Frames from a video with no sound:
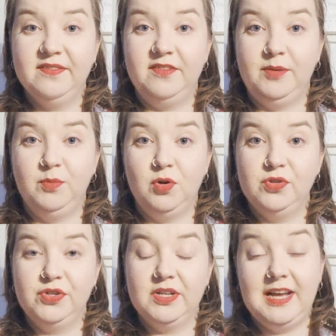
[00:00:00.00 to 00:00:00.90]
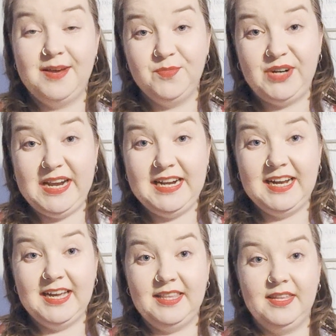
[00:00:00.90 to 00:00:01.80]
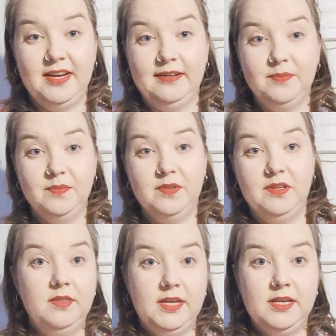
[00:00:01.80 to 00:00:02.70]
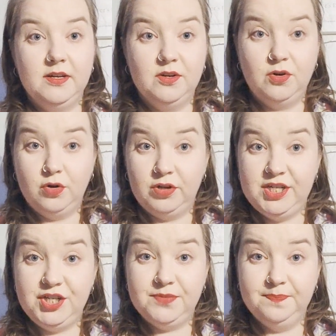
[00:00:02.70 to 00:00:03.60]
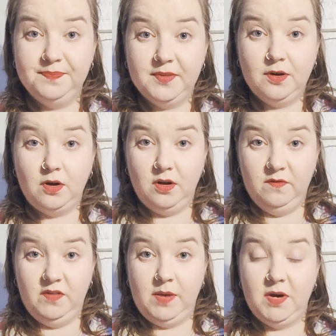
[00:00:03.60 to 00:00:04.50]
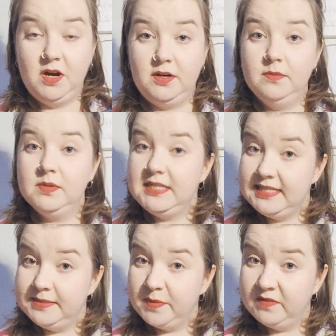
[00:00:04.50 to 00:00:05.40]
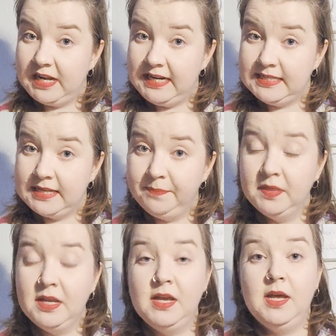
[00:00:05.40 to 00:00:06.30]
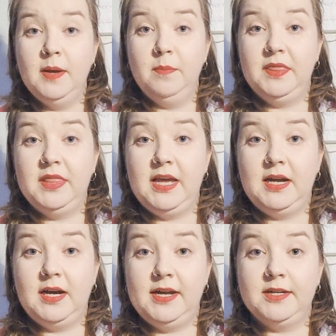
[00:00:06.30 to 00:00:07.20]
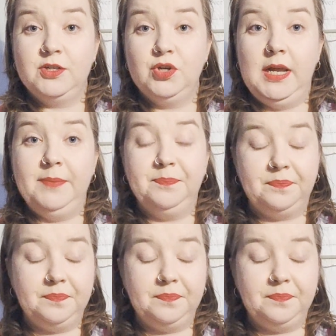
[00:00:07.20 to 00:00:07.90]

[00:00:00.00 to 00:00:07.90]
very bold lime green, and then the orange. All of them are Veljestä, but then I actually